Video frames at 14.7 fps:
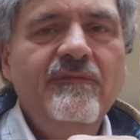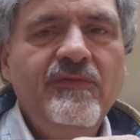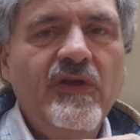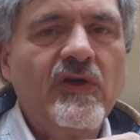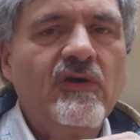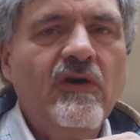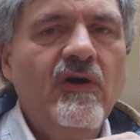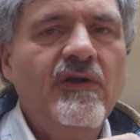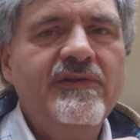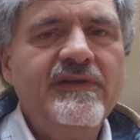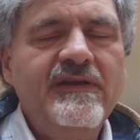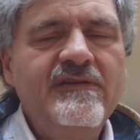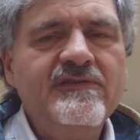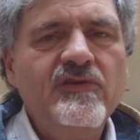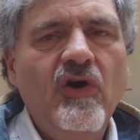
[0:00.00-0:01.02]
that God
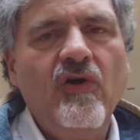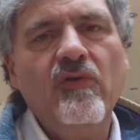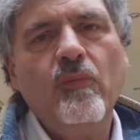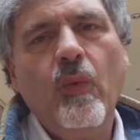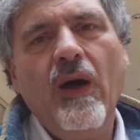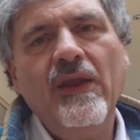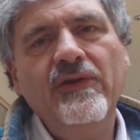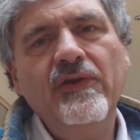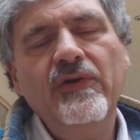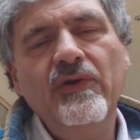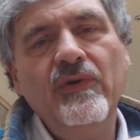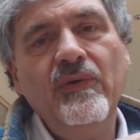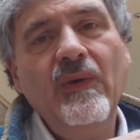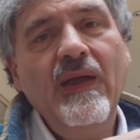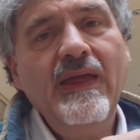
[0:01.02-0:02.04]
is not one
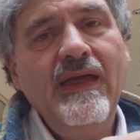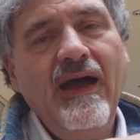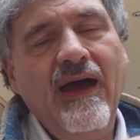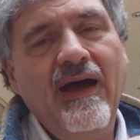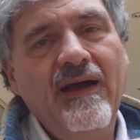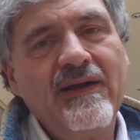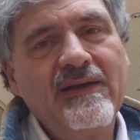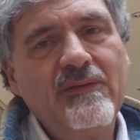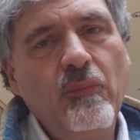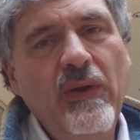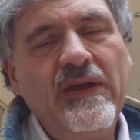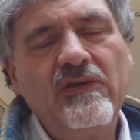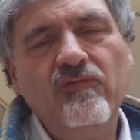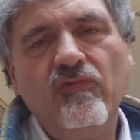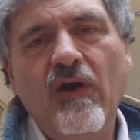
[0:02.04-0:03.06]
who uh, we
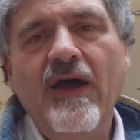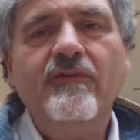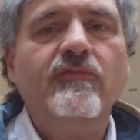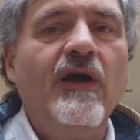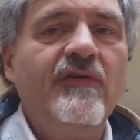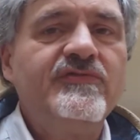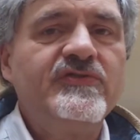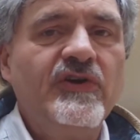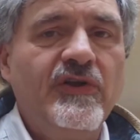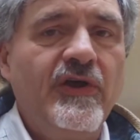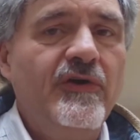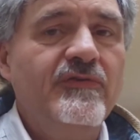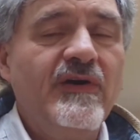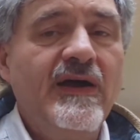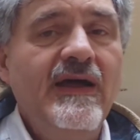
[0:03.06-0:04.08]
can ride roughshod
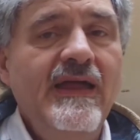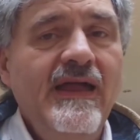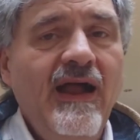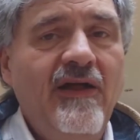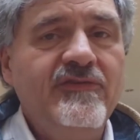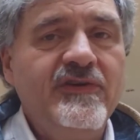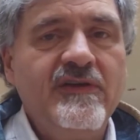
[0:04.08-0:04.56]
over and